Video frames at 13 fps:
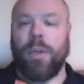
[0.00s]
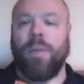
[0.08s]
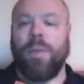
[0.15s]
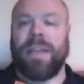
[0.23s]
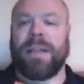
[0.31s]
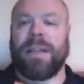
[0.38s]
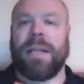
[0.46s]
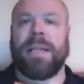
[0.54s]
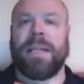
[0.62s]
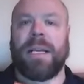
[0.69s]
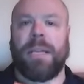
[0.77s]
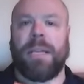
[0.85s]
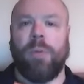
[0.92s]
over the
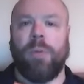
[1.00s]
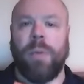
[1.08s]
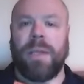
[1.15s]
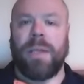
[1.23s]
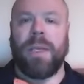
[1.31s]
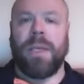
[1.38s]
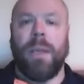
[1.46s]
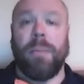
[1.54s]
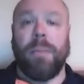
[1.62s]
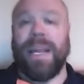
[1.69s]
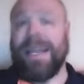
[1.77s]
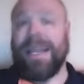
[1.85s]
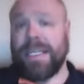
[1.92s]
Atlantic at the moment.
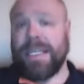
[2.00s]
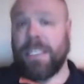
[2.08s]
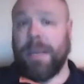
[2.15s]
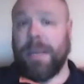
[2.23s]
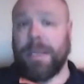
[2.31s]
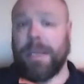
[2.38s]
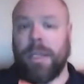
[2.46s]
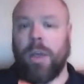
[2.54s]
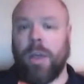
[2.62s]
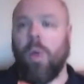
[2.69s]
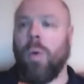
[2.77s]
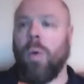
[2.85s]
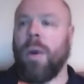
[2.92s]
But it is expected to
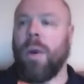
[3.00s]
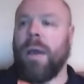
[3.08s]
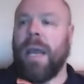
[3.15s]
go